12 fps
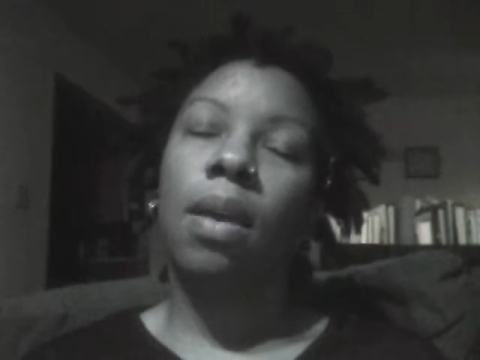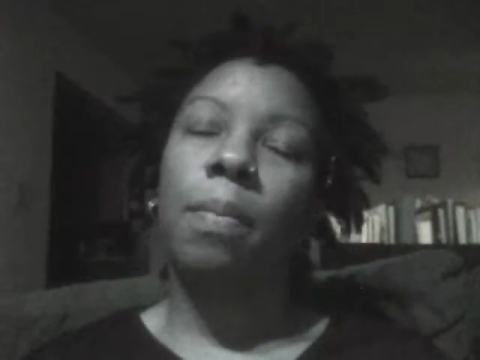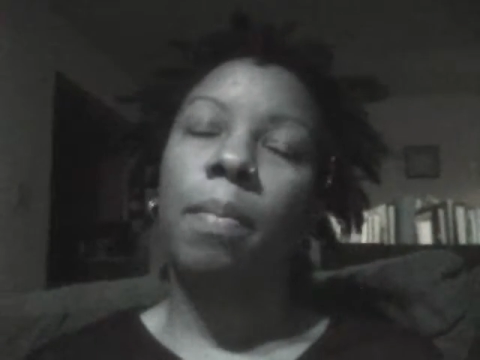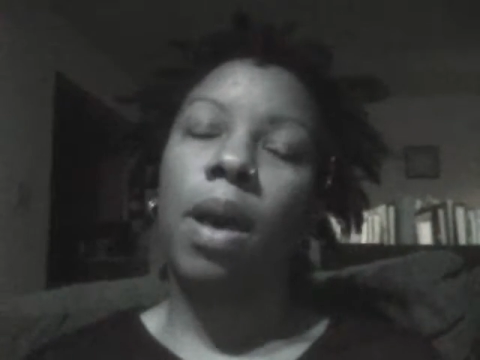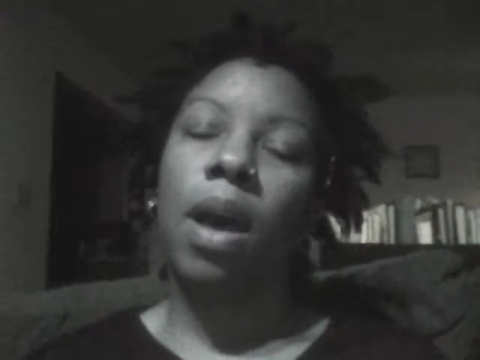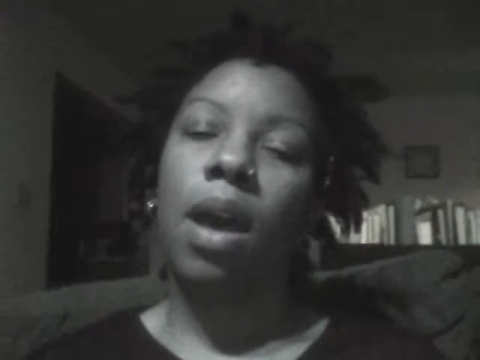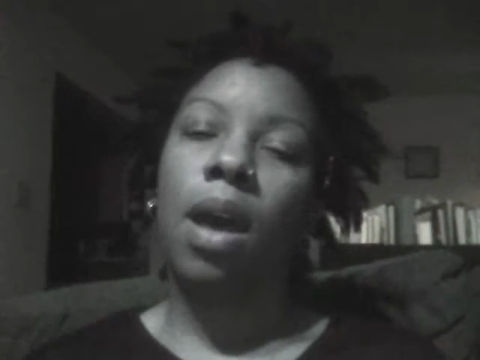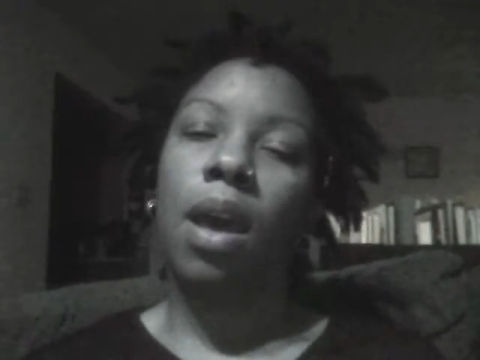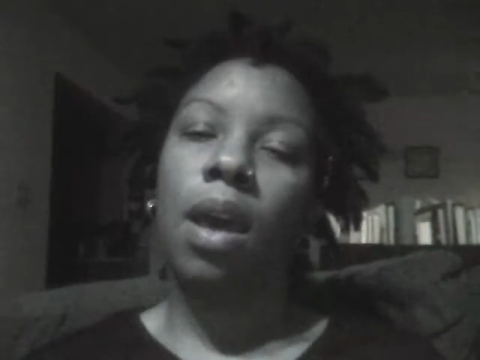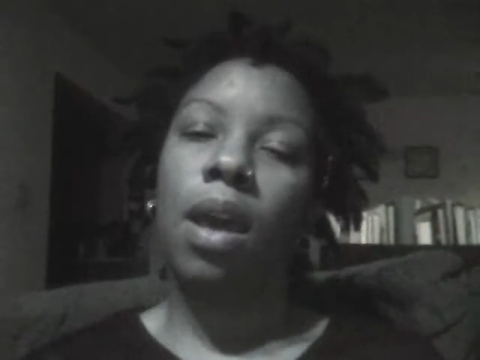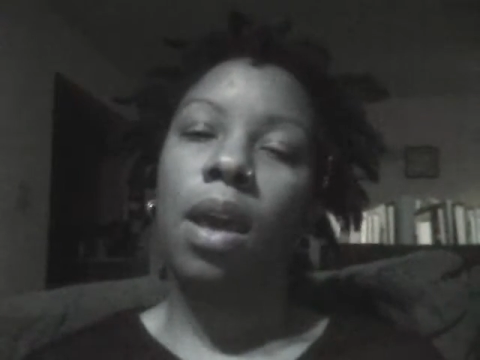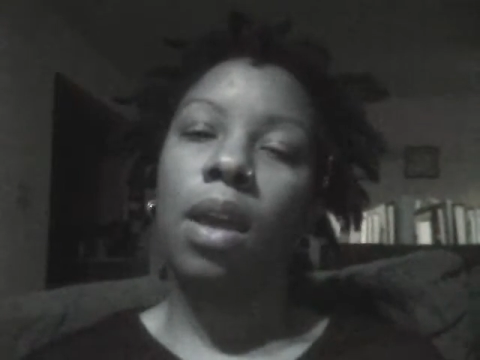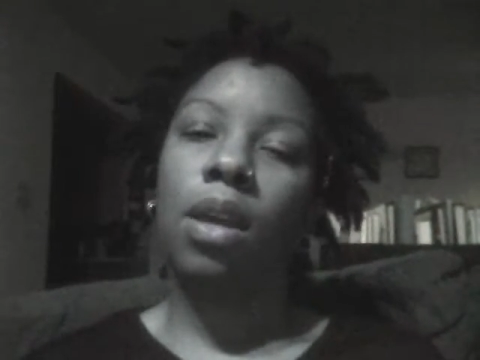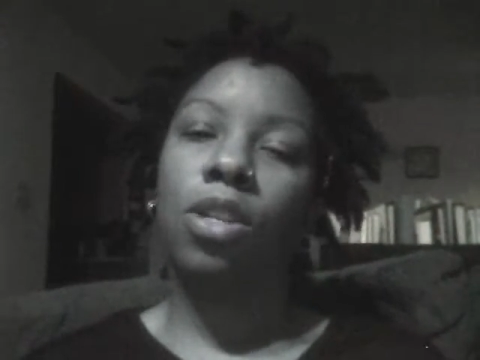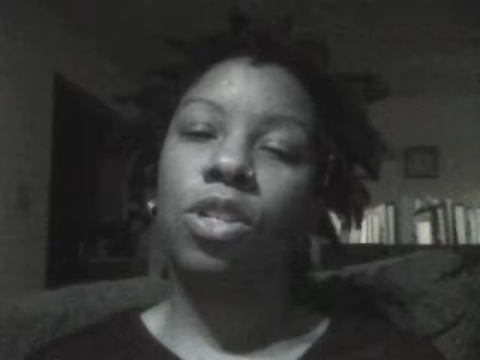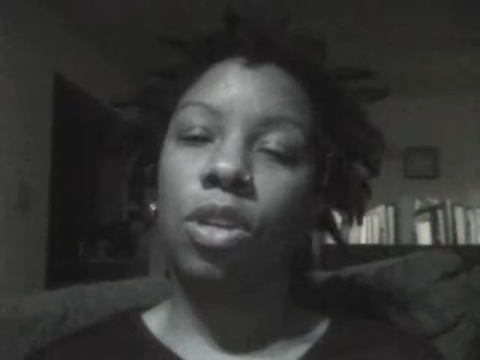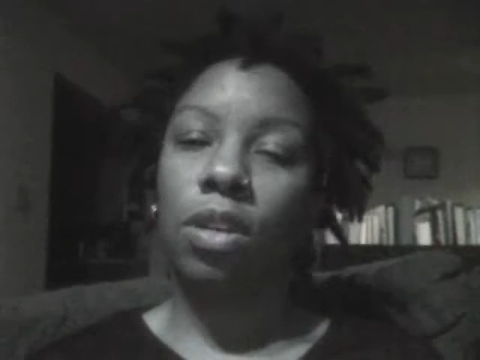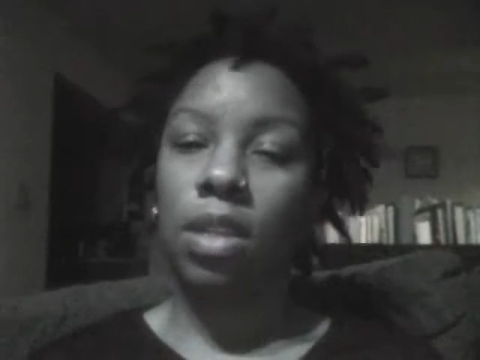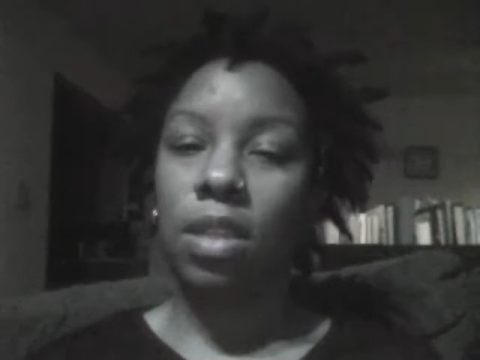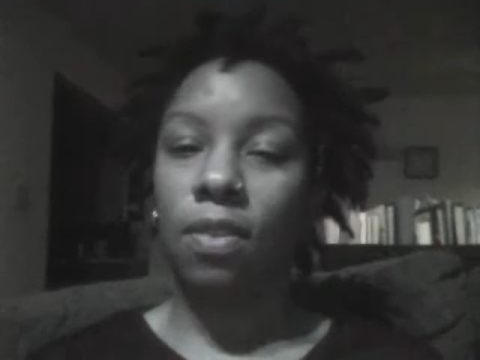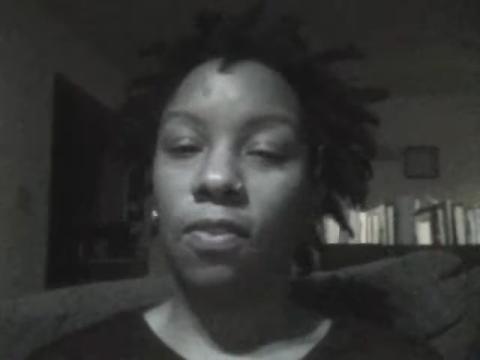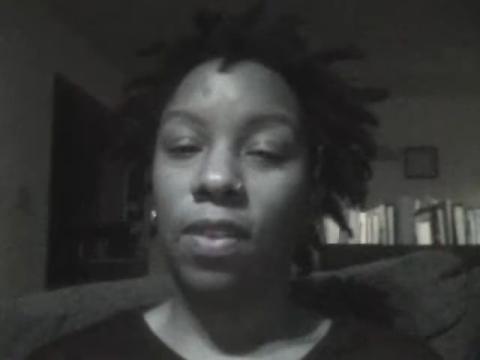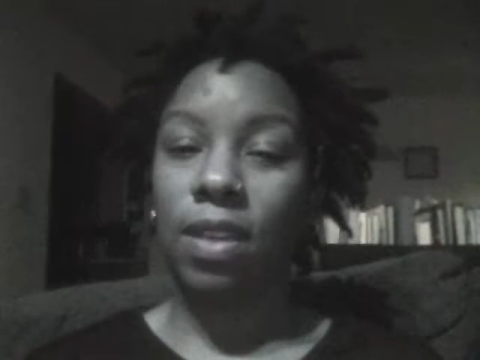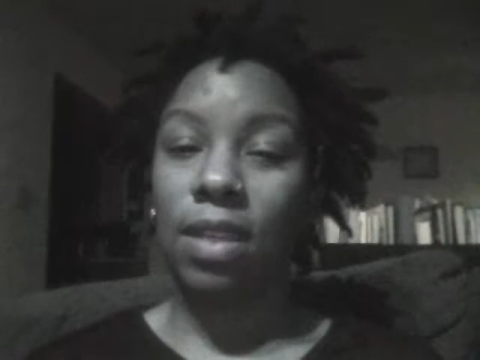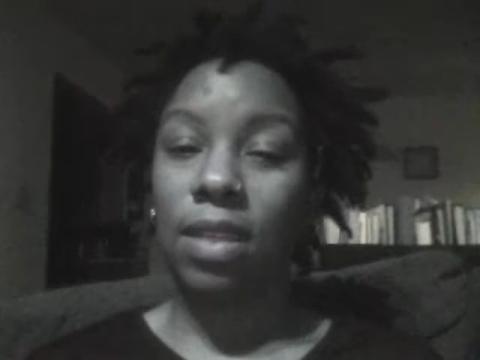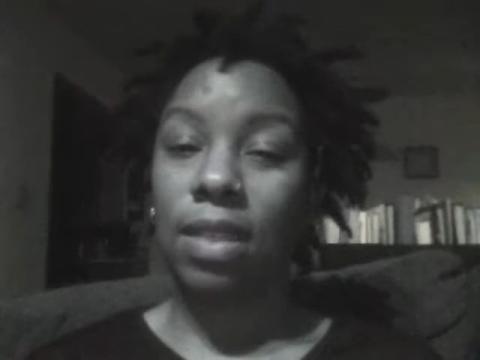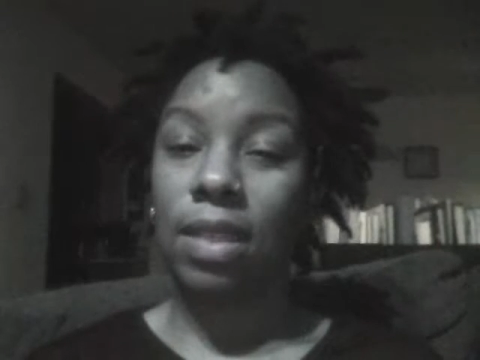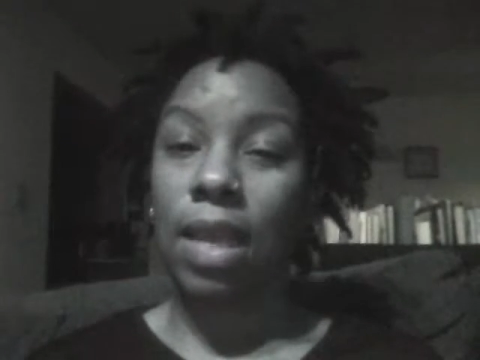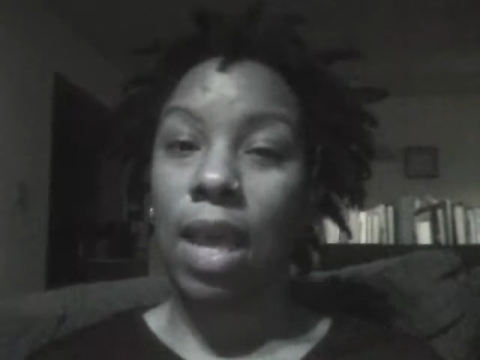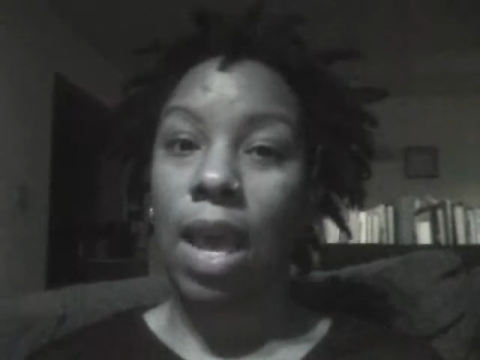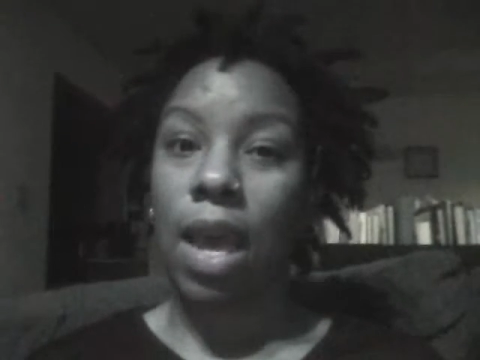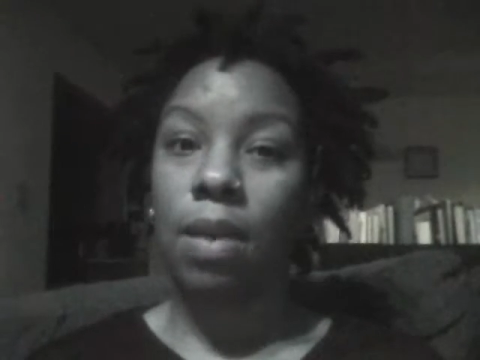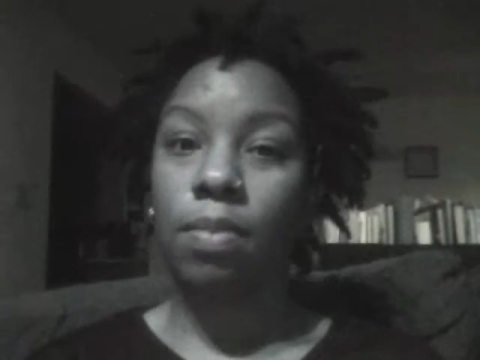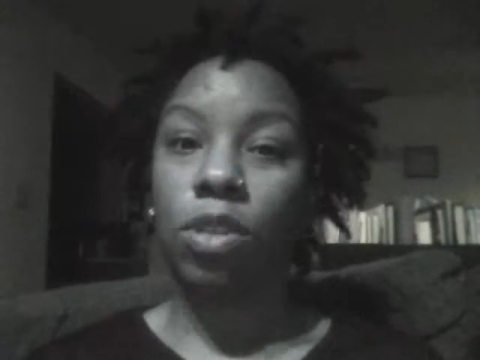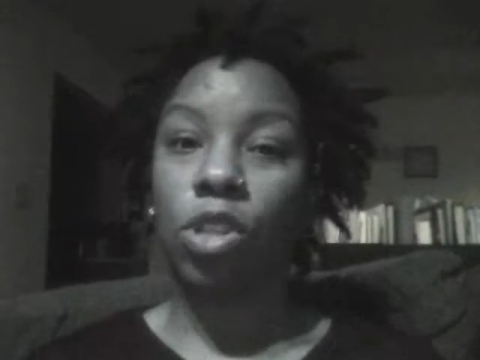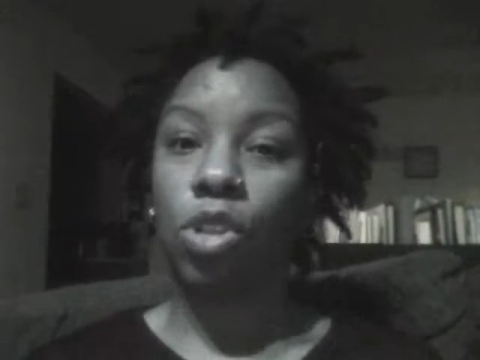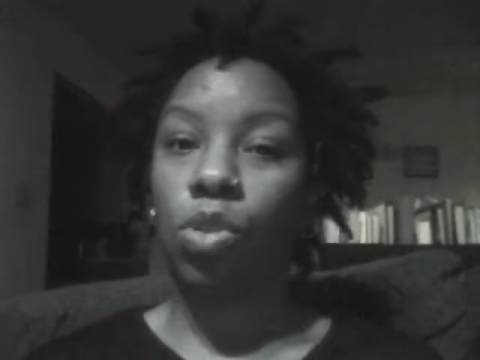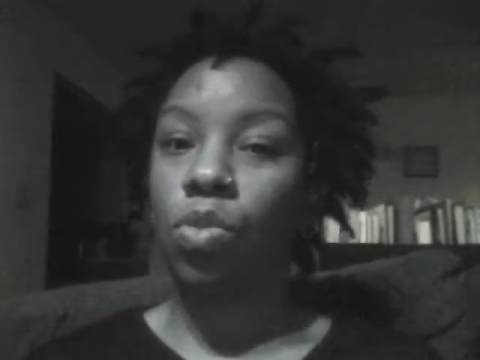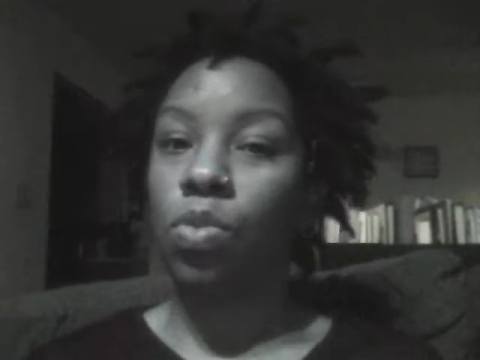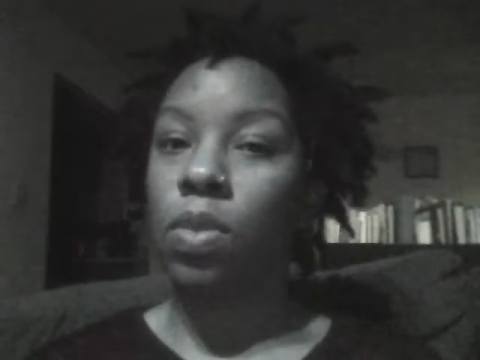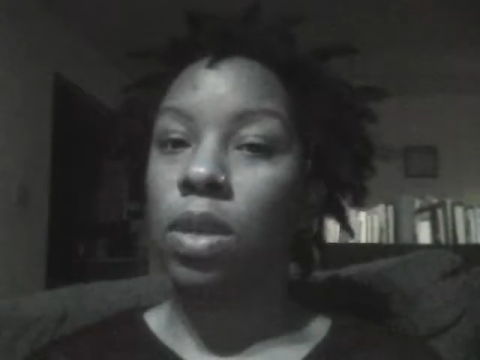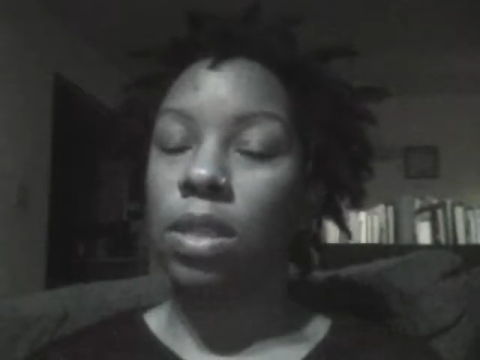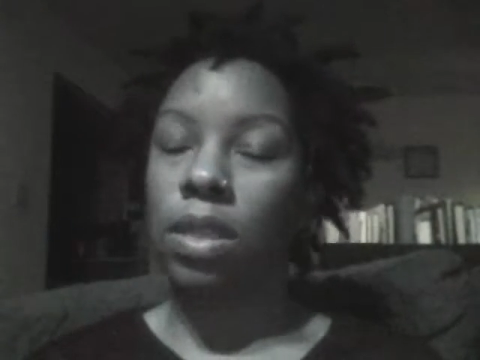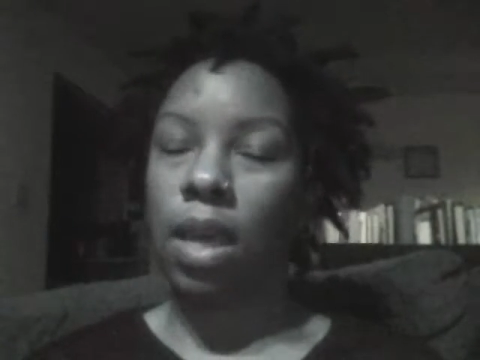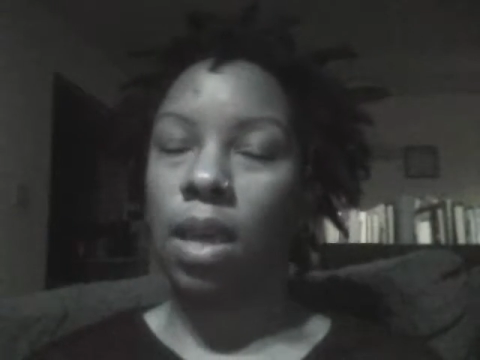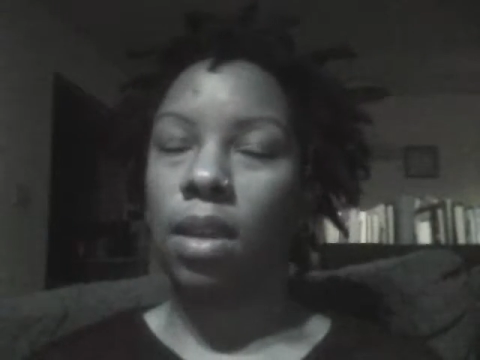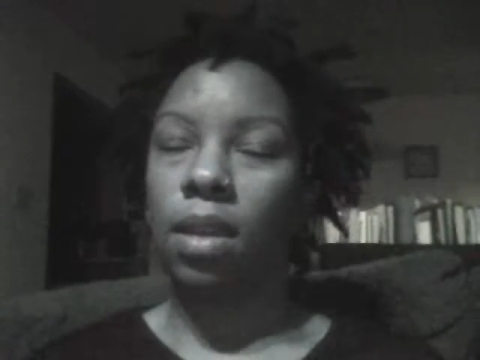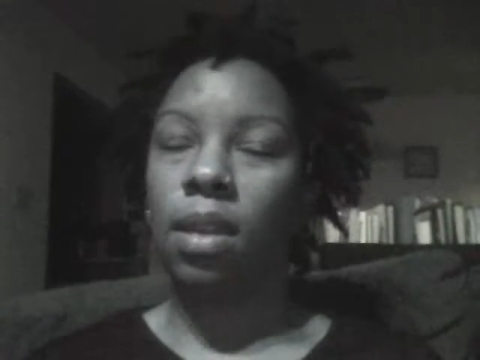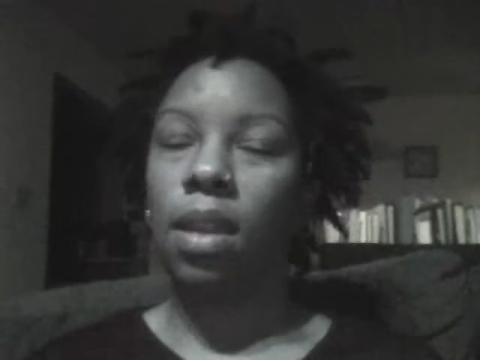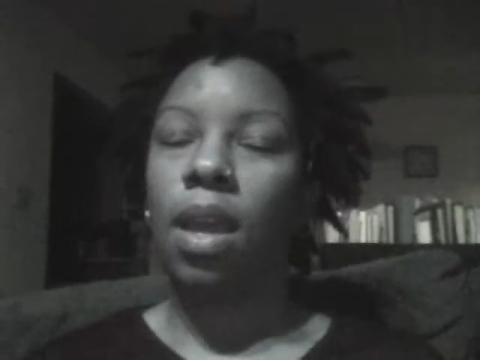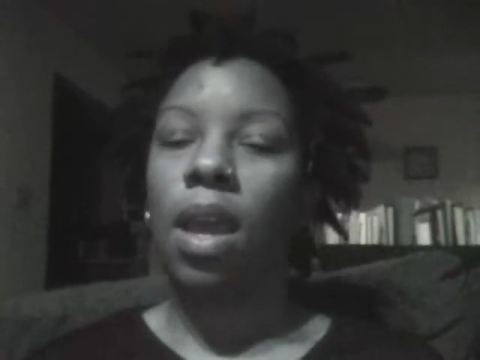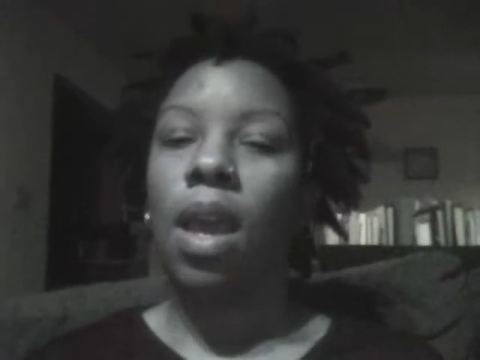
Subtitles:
my journey to fitness. I'm so excited.